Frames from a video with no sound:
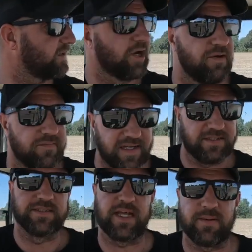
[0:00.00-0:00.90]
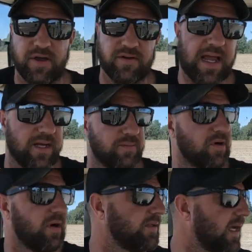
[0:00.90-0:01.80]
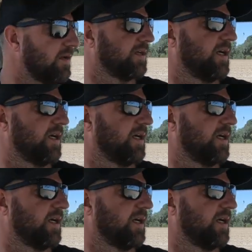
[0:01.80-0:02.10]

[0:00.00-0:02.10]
Cultivation demo day tomorrow. It sounds